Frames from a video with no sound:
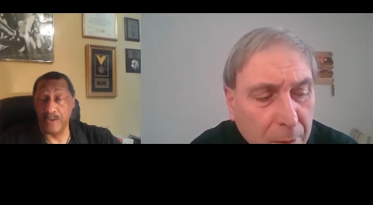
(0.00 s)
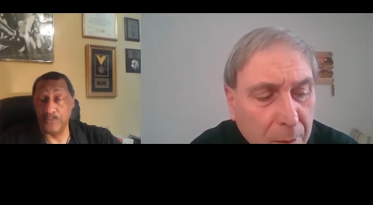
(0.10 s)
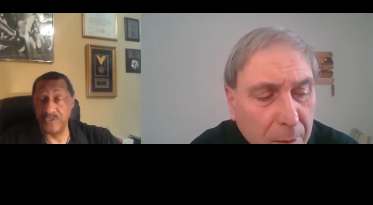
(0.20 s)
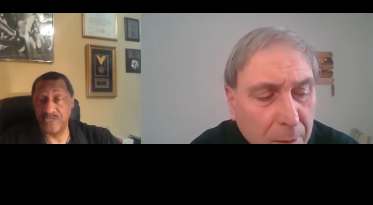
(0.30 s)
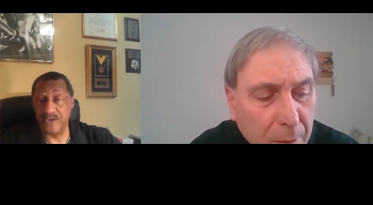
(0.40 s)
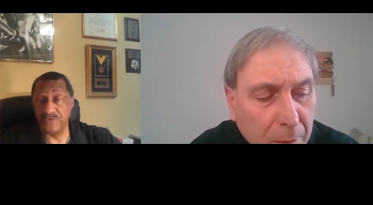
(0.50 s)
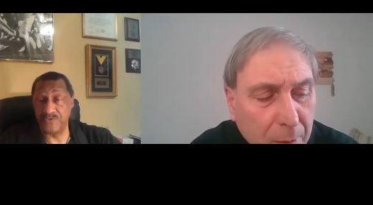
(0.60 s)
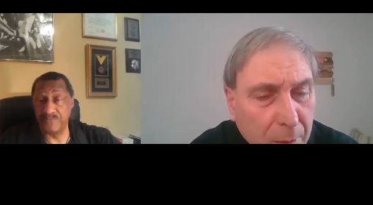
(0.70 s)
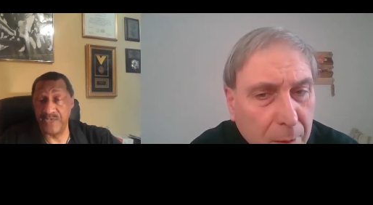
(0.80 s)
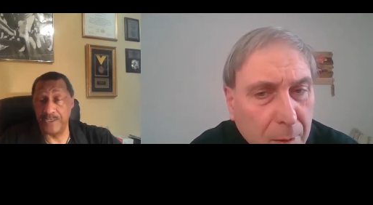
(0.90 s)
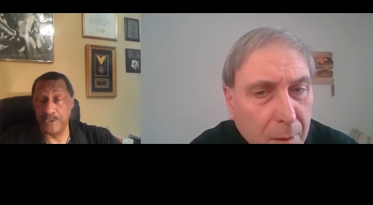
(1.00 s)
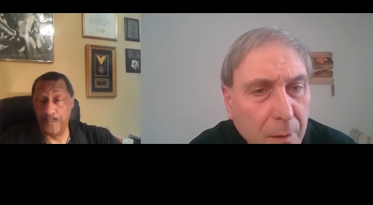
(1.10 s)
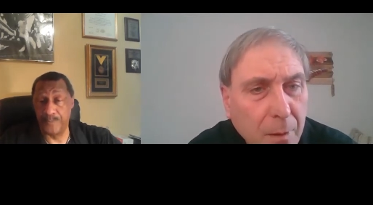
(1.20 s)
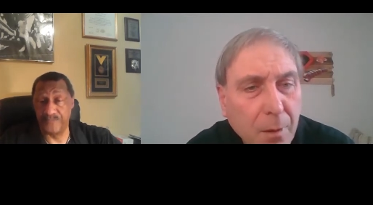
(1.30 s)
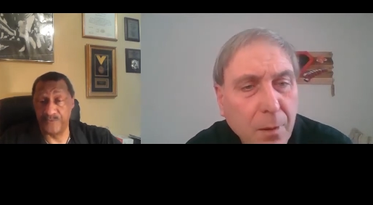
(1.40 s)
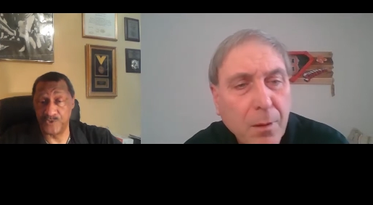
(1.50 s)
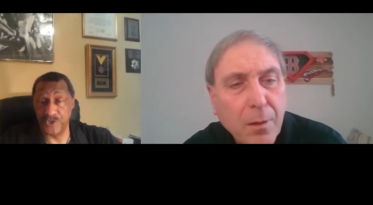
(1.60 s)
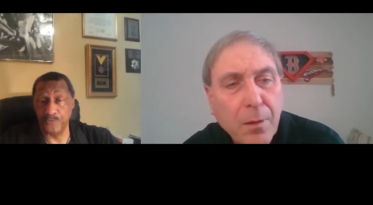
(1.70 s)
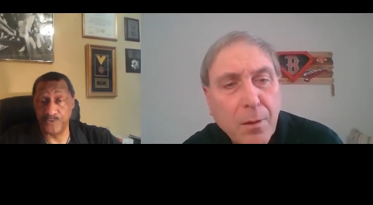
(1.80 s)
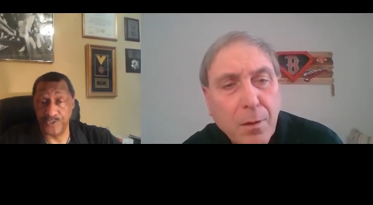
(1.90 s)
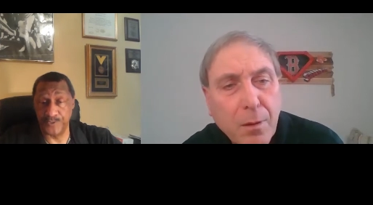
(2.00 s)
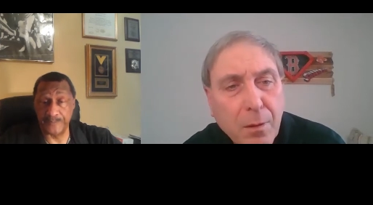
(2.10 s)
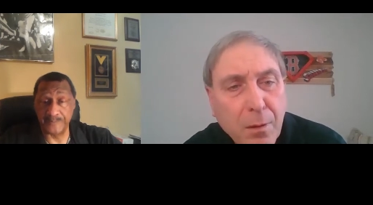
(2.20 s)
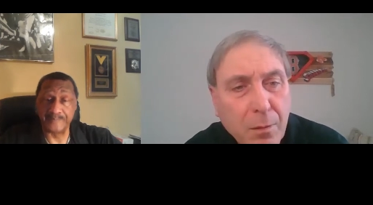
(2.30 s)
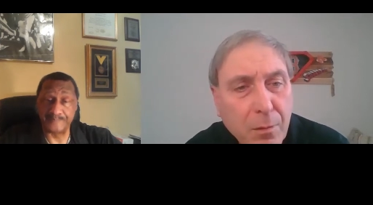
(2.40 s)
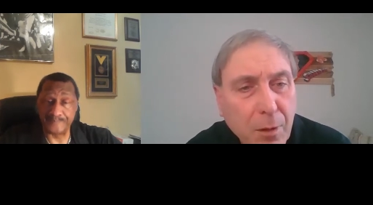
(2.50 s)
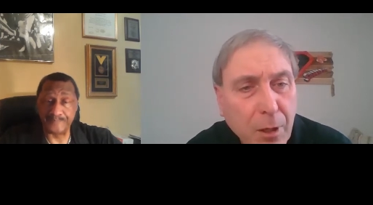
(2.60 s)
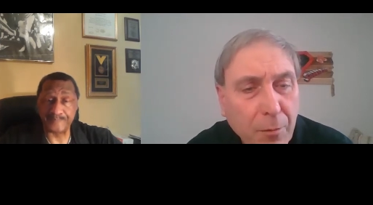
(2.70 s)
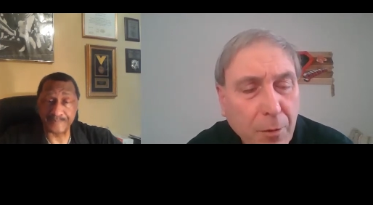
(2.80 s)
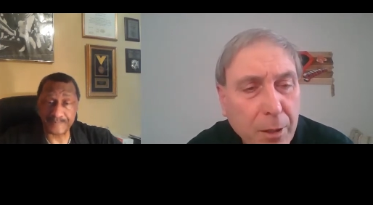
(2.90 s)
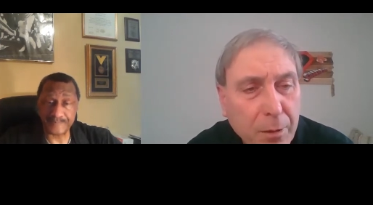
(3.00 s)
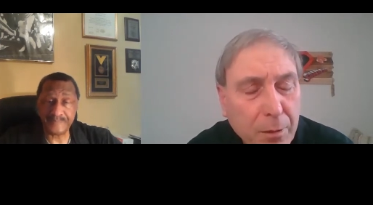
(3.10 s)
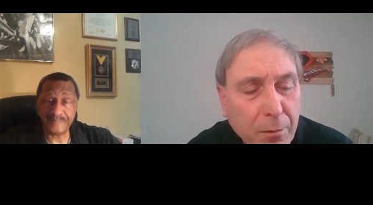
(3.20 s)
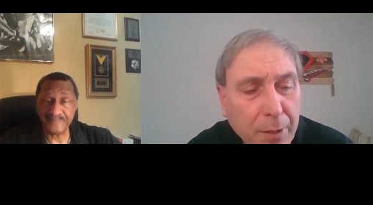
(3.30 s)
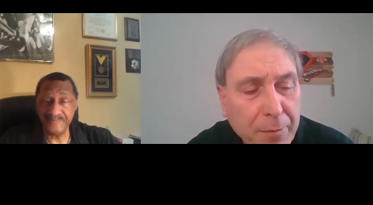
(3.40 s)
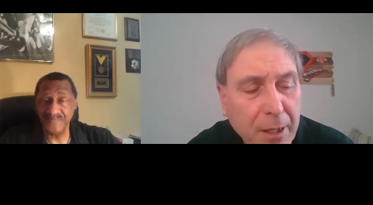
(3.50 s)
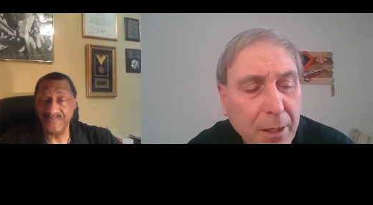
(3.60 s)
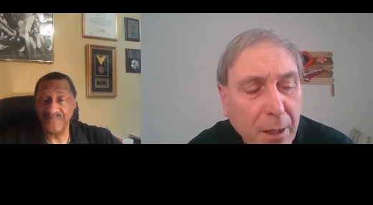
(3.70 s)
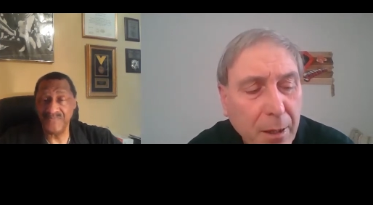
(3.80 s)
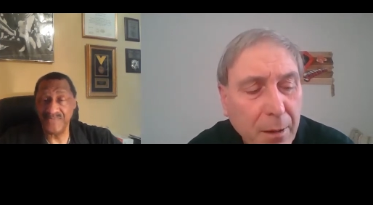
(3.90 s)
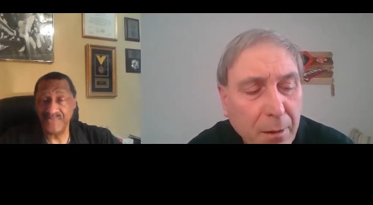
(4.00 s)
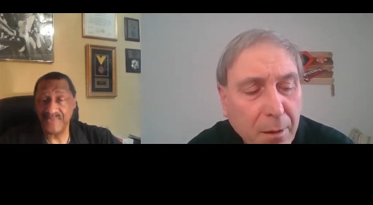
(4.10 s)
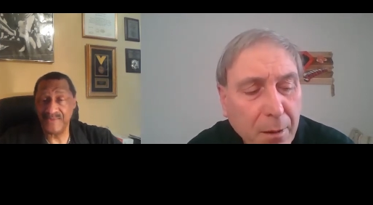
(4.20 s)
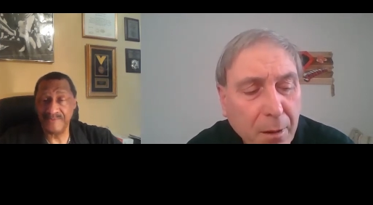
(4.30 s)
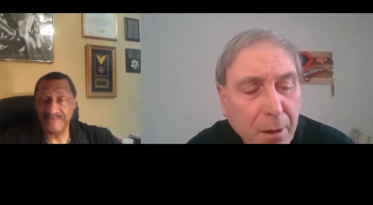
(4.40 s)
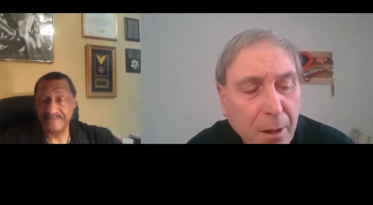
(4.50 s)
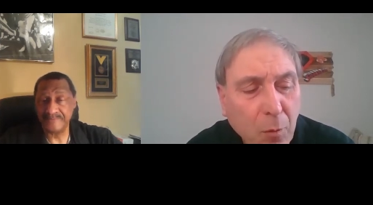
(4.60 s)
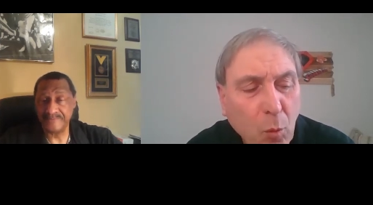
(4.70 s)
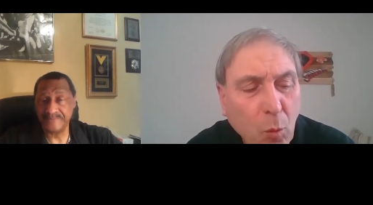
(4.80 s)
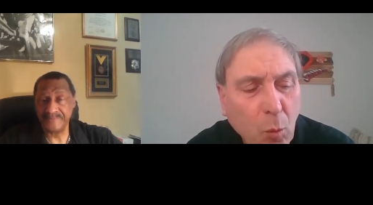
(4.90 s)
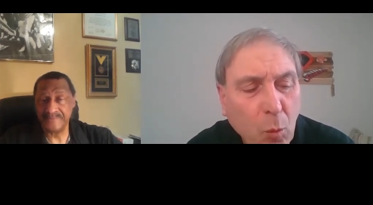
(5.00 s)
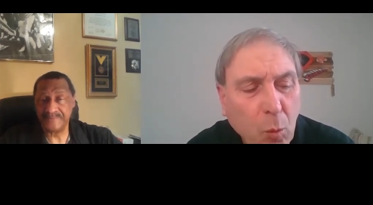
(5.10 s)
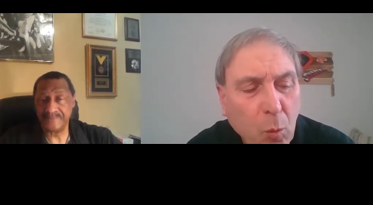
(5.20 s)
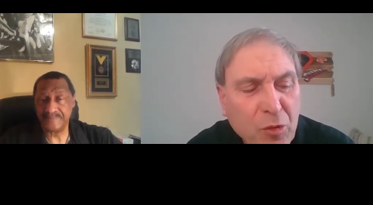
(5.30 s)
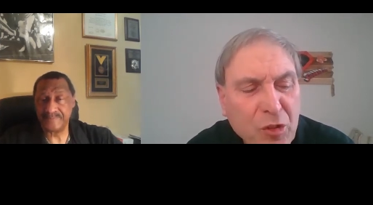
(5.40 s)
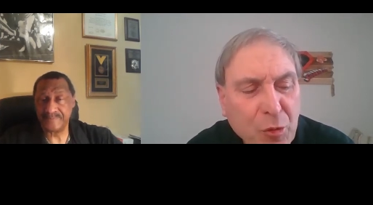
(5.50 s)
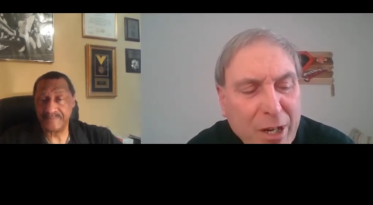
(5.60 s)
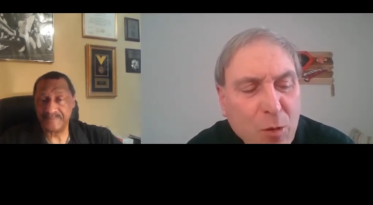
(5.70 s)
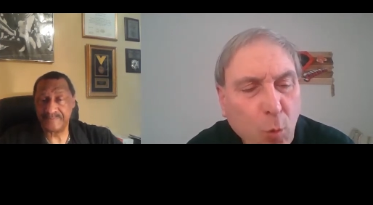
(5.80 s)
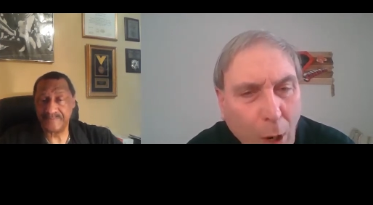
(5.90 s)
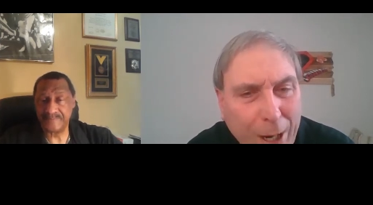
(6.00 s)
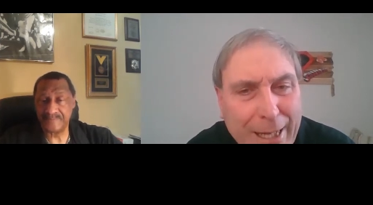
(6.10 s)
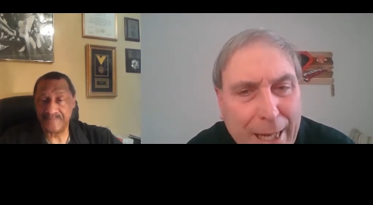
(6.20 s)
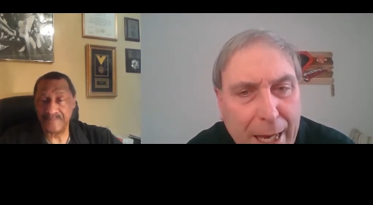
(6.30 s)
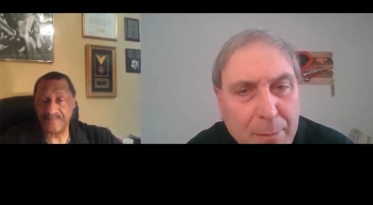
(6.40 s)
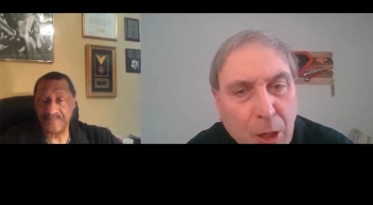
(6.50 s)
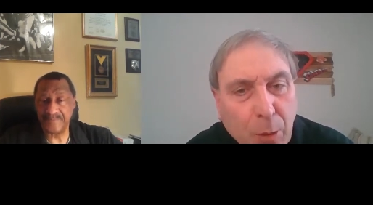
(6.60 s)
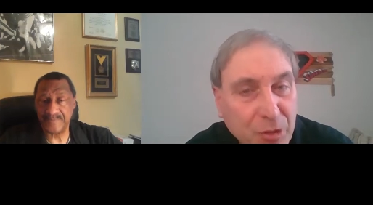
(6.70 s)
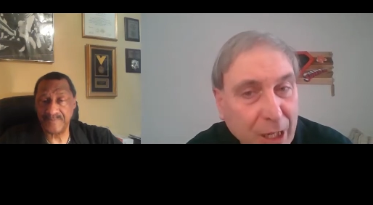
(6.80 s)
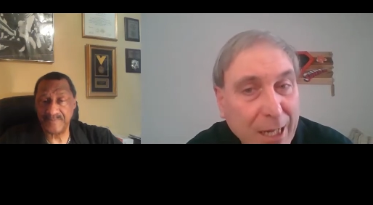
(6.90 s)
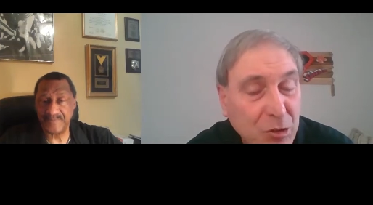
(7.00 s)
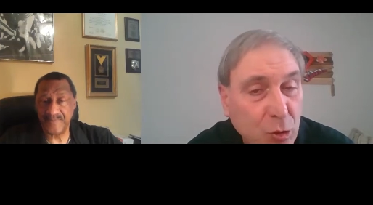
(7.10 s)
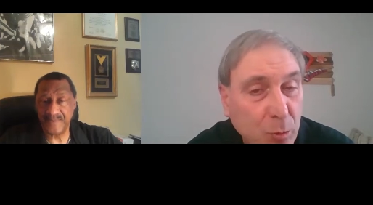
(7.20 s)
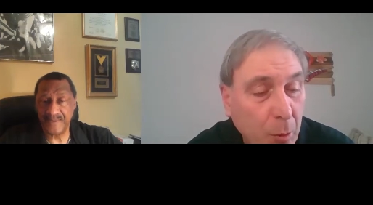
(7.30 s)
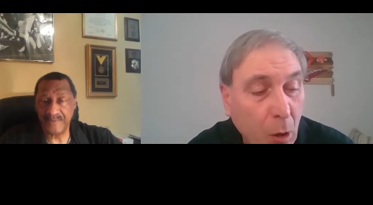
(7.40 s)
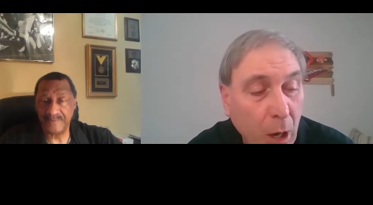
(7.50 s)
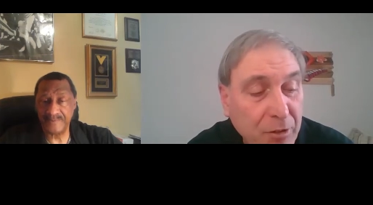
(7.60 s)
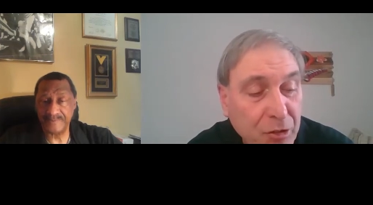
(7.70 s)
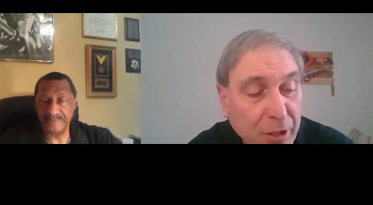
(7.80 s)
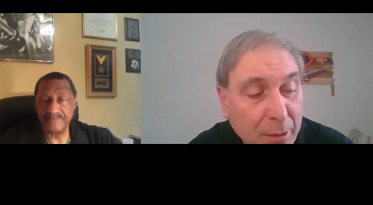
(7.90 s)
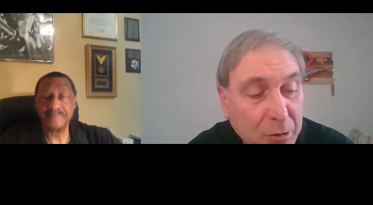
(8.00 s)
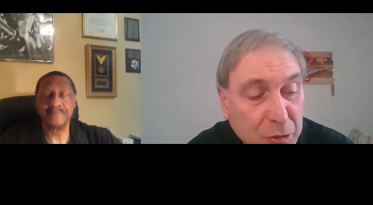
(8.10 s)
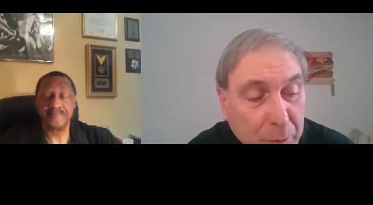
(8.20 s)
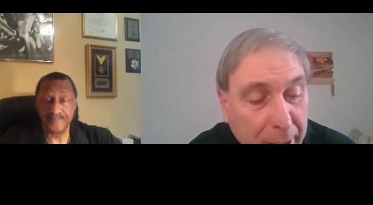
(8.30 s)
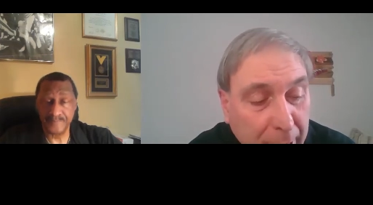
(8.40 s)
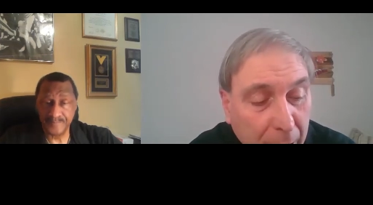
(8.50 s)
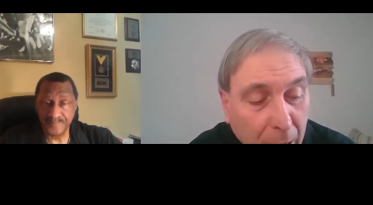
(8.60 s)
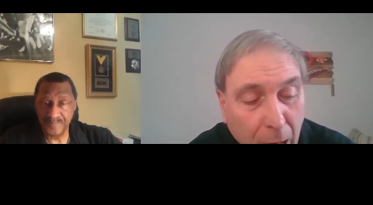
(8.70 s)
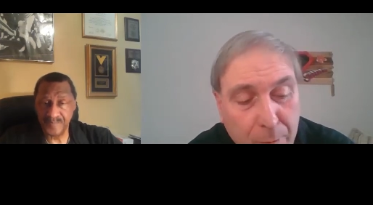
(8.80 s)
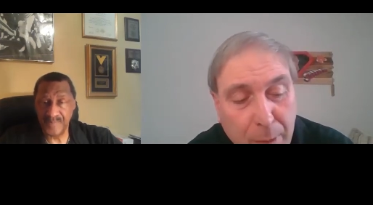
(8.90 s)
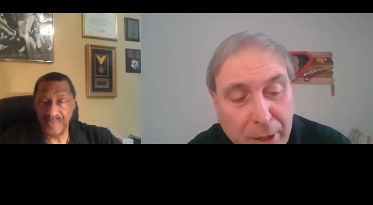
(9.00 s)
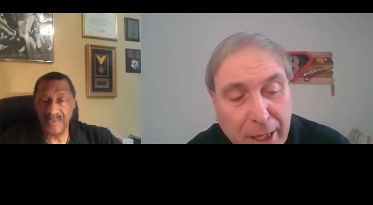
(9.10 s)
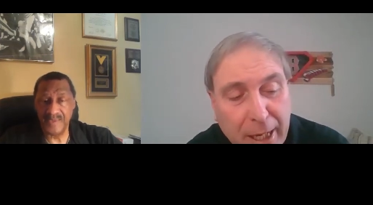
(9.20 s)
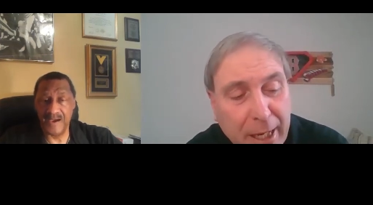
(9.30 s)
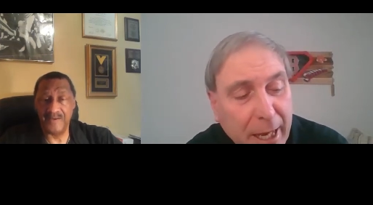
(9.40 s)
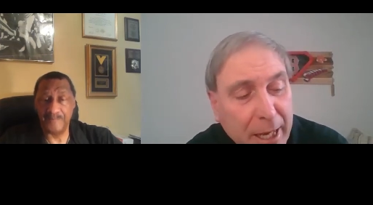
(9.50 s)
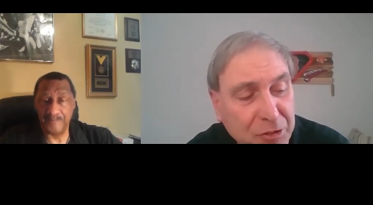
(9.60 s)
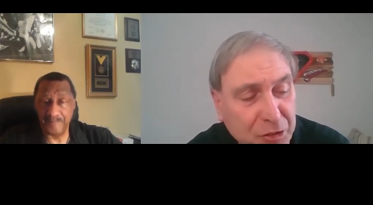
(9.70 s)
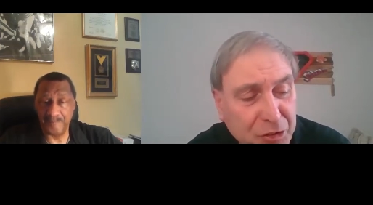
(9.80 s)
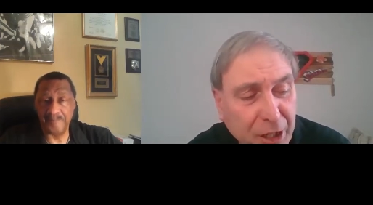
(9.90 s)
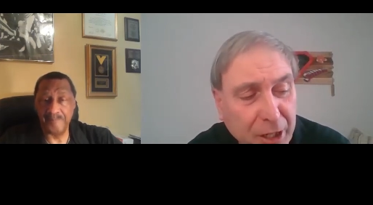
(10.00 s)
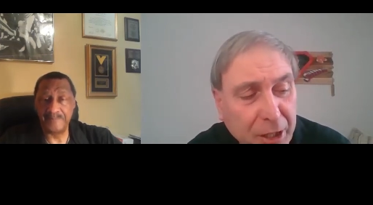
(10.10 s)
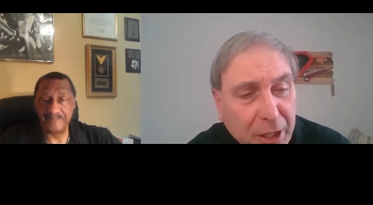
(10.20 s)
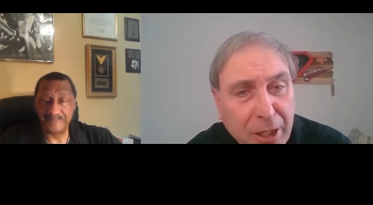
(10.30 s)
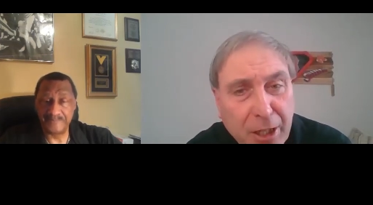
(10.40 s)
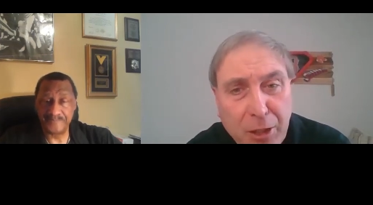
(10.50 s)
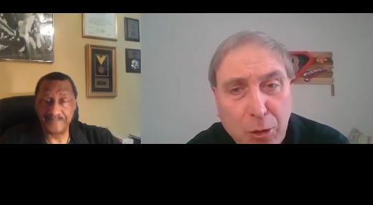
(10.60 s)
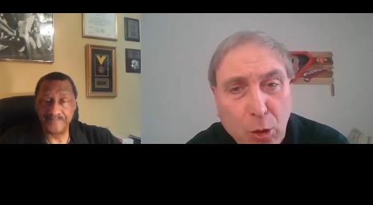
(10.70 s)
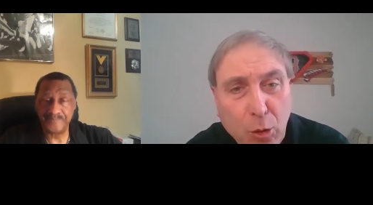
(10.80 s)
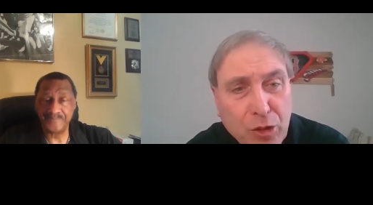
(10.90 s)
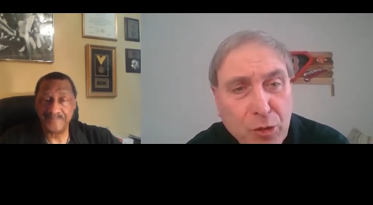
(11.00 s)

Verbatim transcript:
Speaker 1: uh, receivers from getting open for Joe too. Yeah, right, right. The uh,
Speaker 2: is there any one game, you know, besides the Super Bowl? Obviously, that was big. I, I remember Kenny Anderson saying he knew it